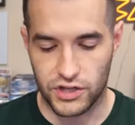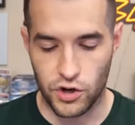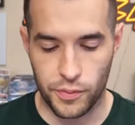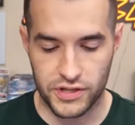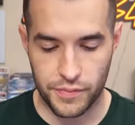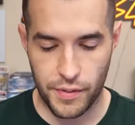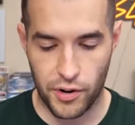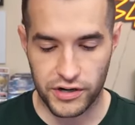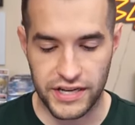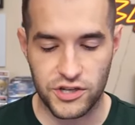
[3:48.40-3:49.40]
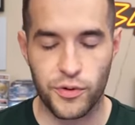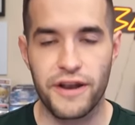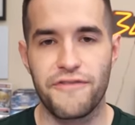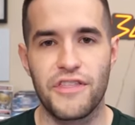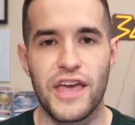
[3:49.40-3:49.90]
Let's open some MRD.
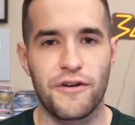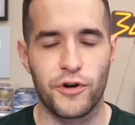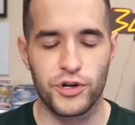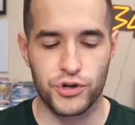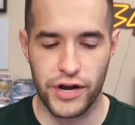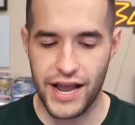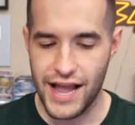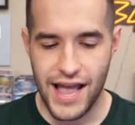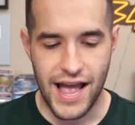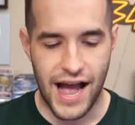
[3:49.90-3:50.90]
25th anniversary.